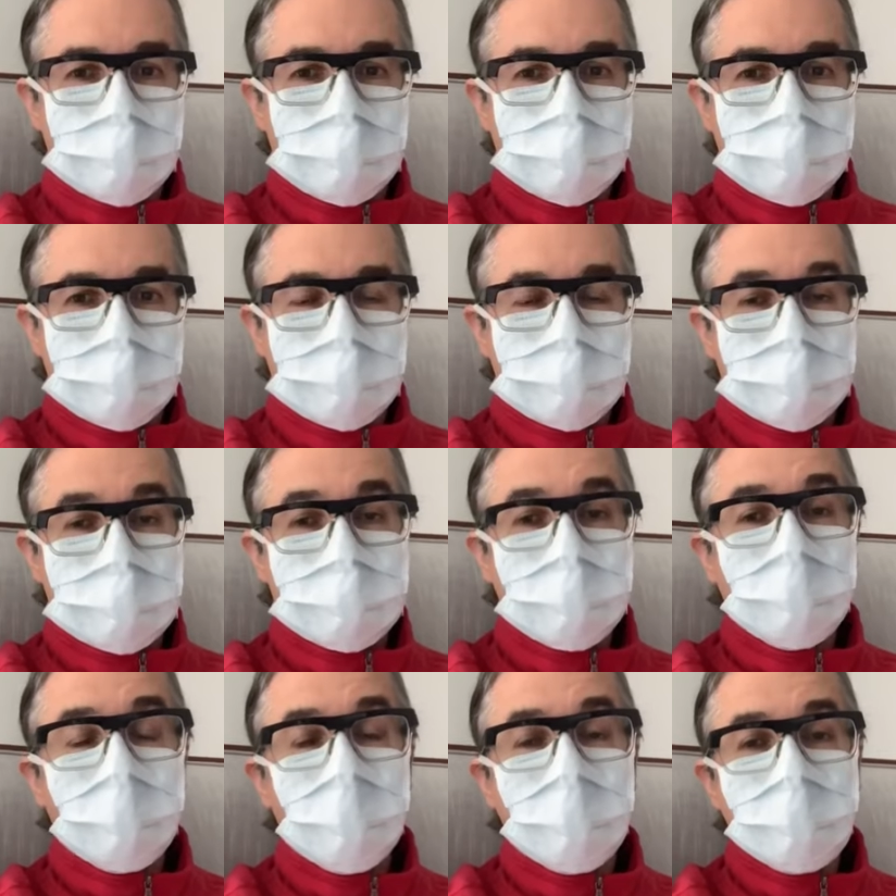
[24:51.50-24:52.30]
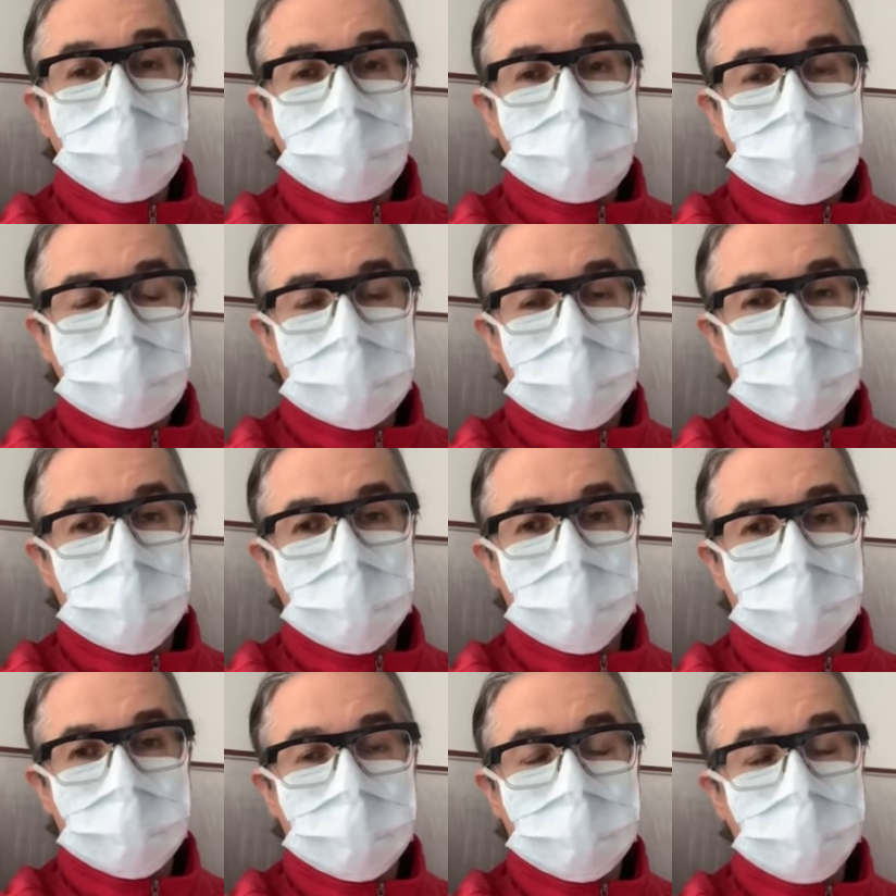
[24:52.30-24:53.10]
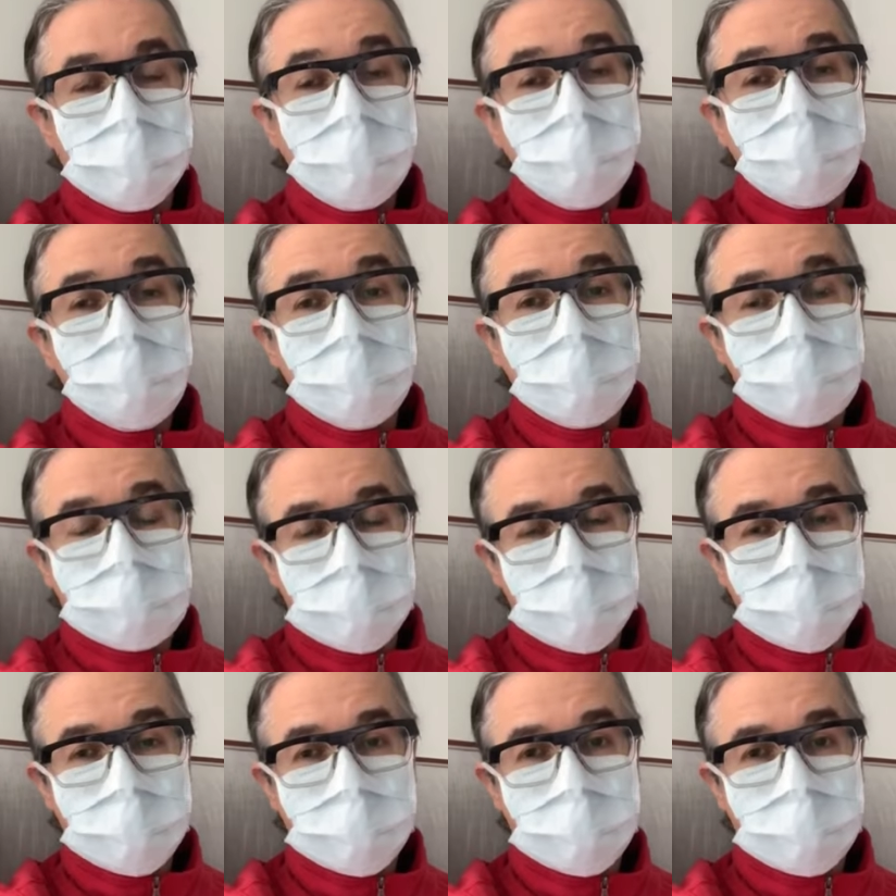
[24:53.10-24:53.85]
Okay guys, uh, please stay safe.